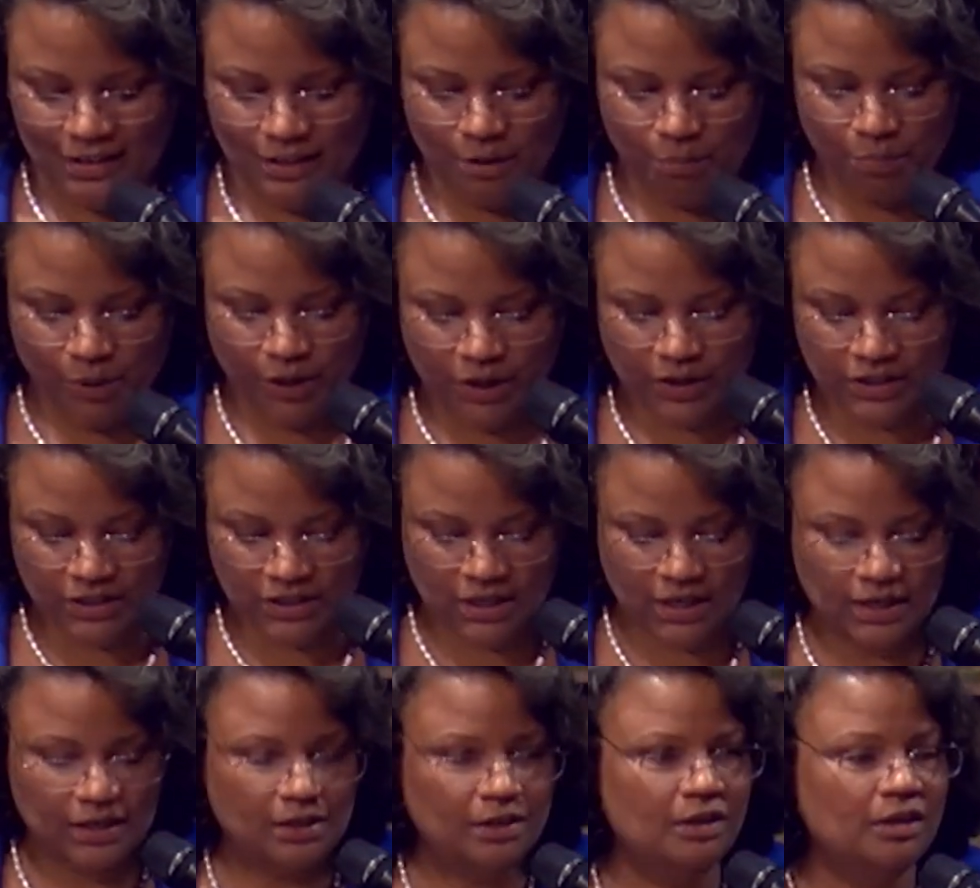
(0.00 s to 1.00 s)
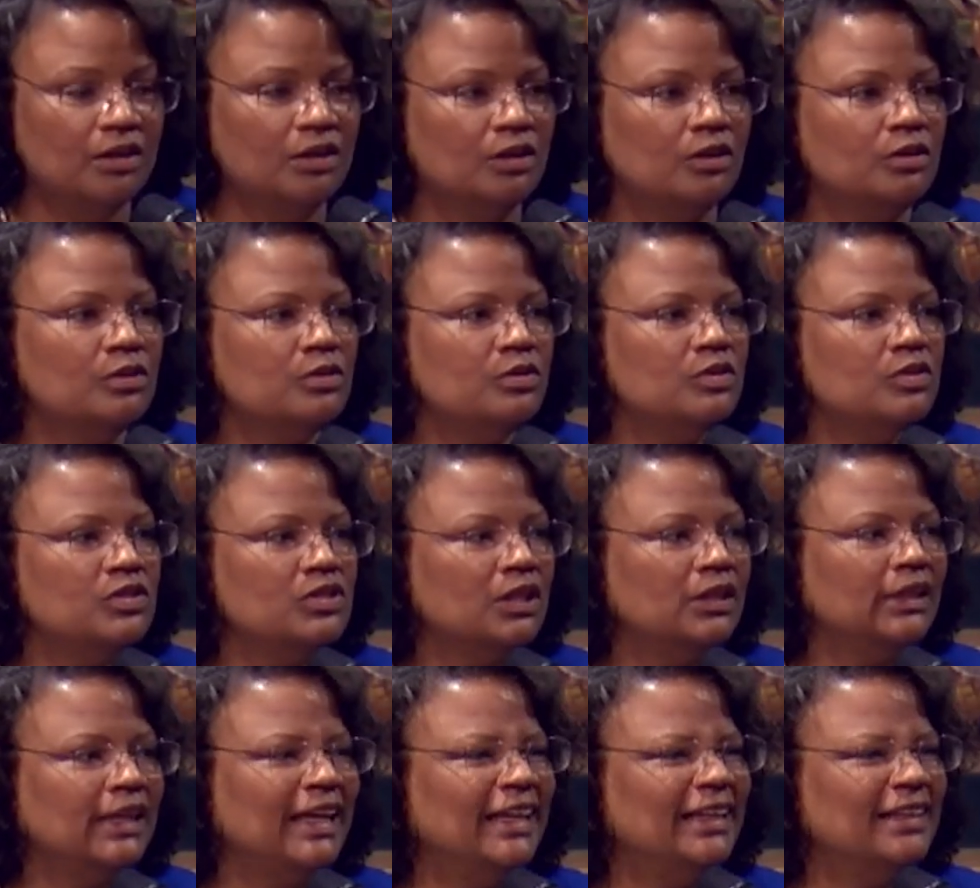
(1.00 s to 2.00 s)
the person
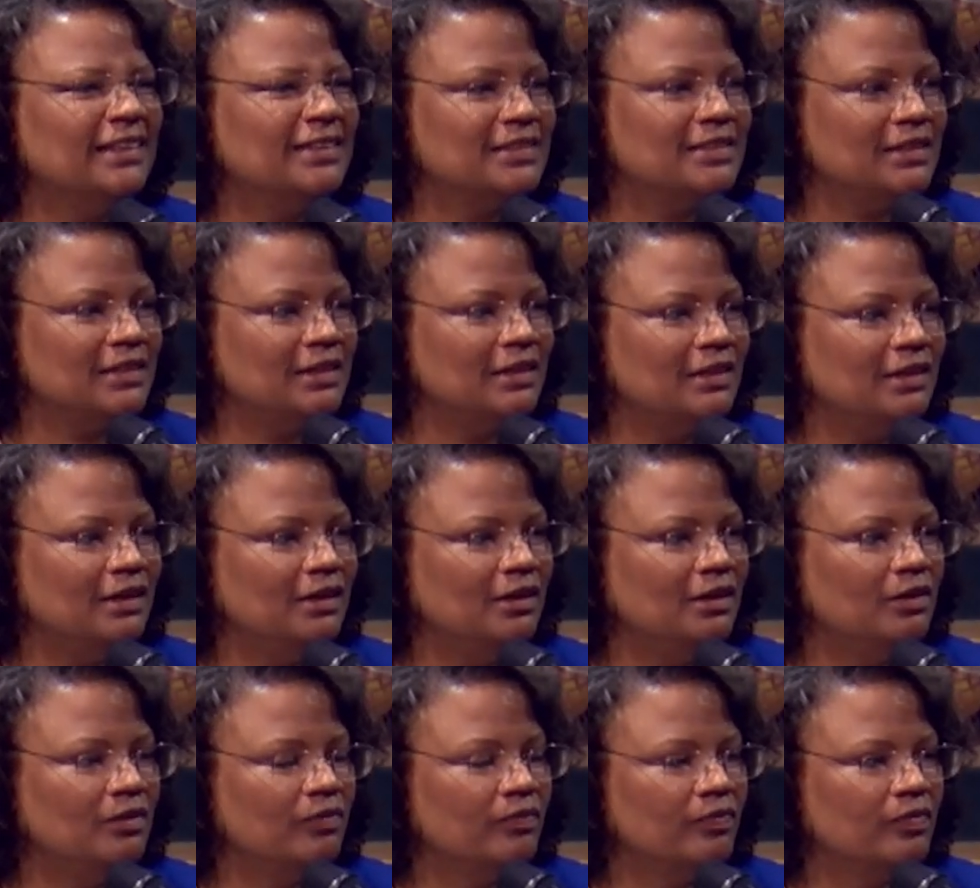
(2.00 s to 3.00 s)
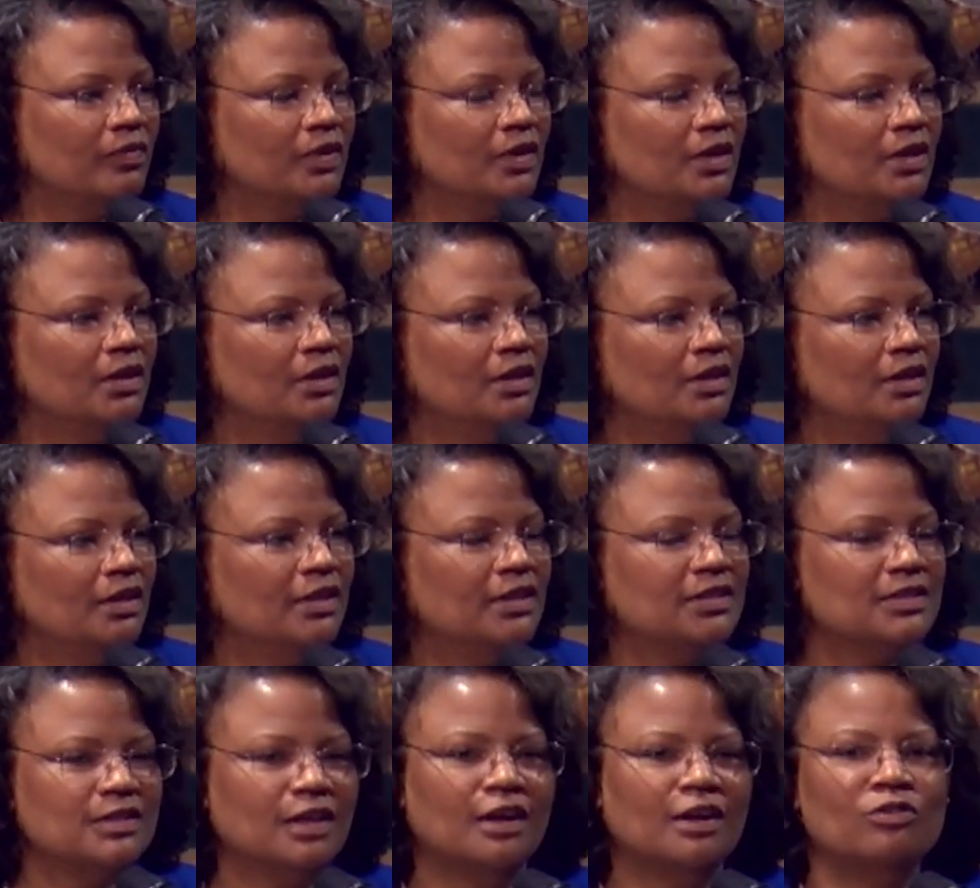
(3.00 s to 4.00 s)
whose legacy
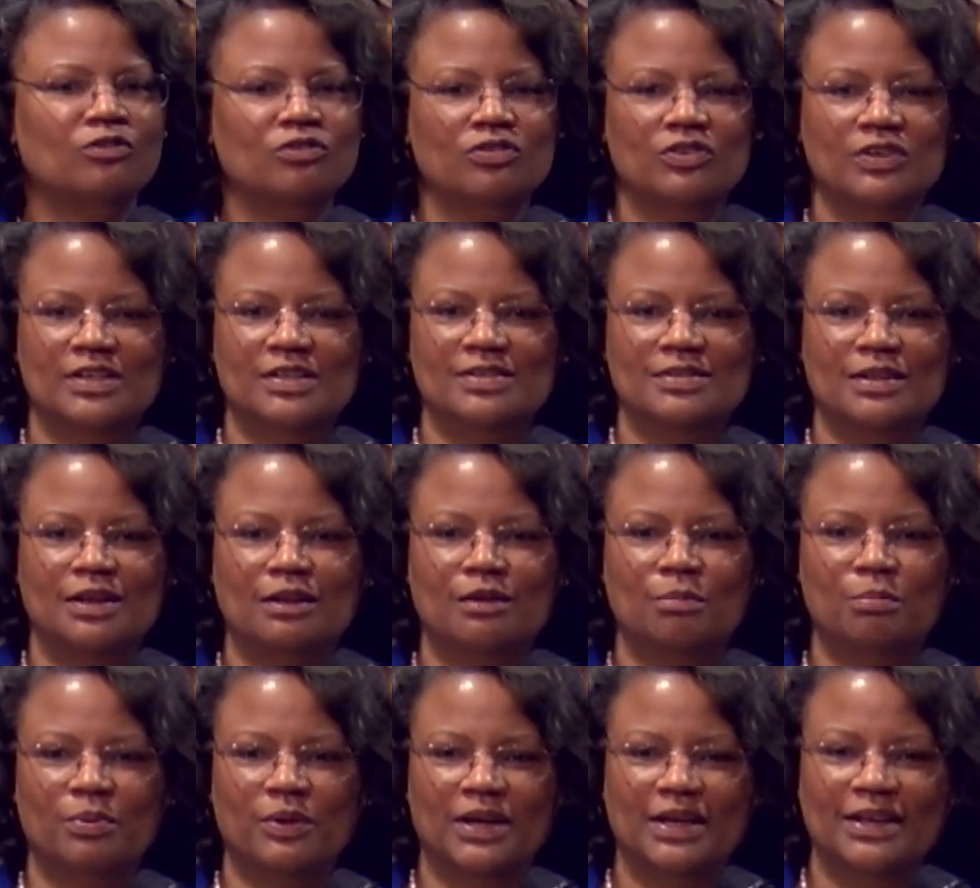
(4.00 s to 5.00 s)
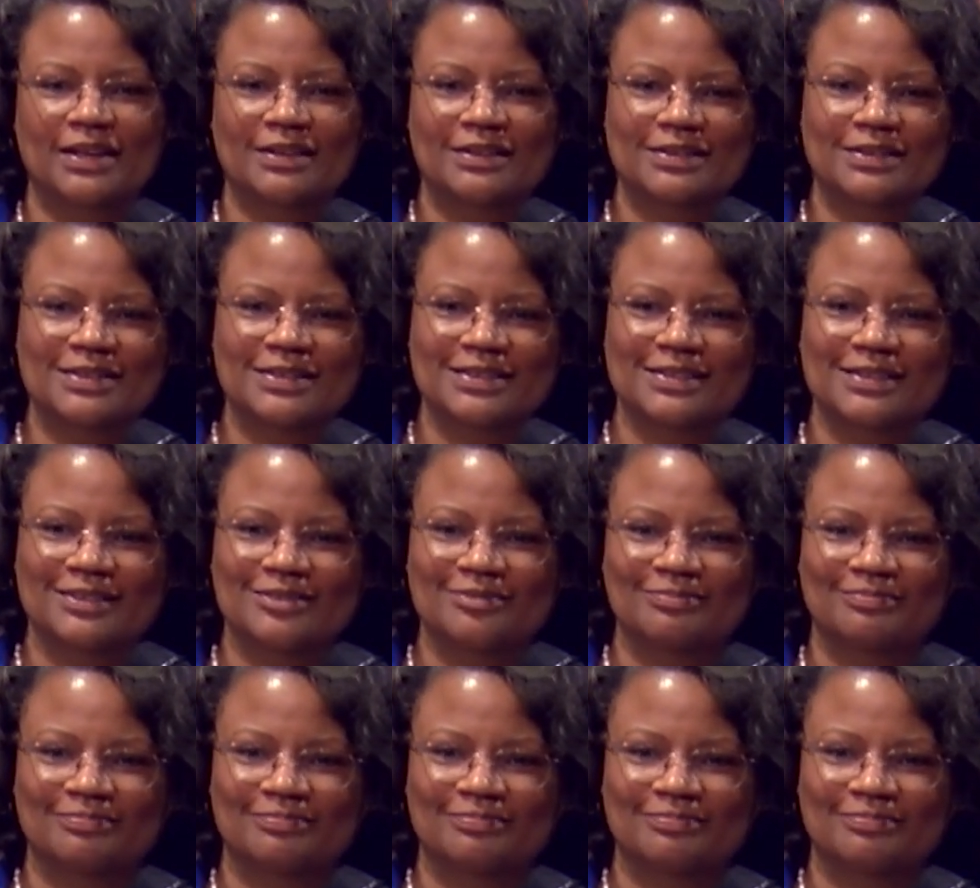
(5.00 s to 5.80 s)
this country celebrates.